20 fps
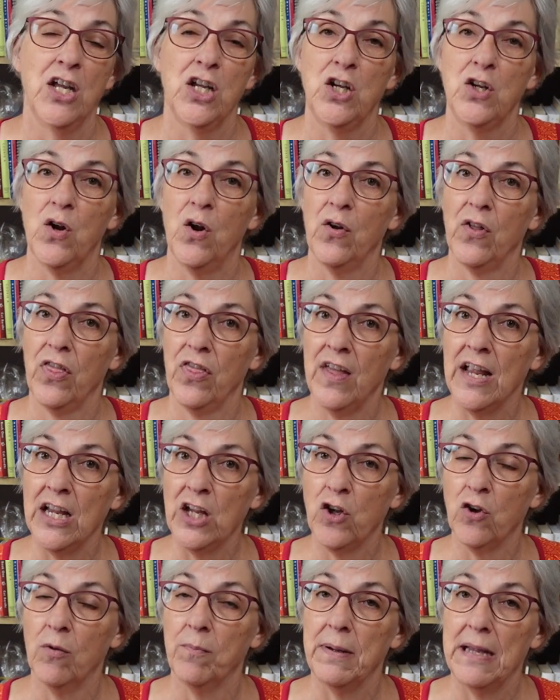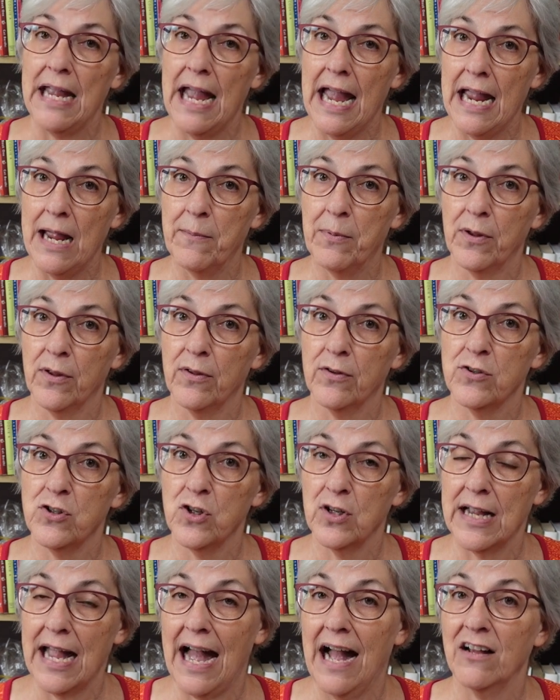you don't think you'll be able
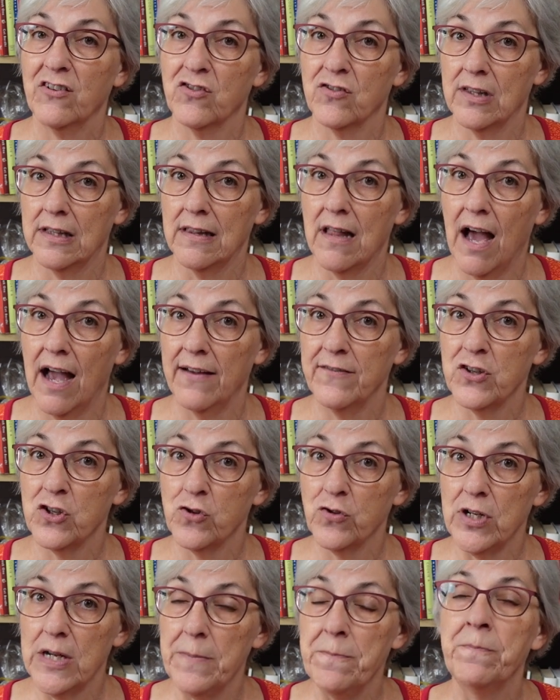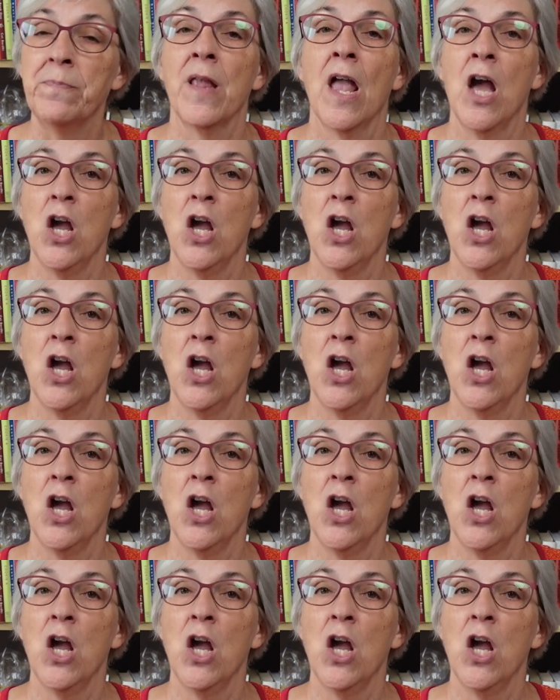to catch the live stream,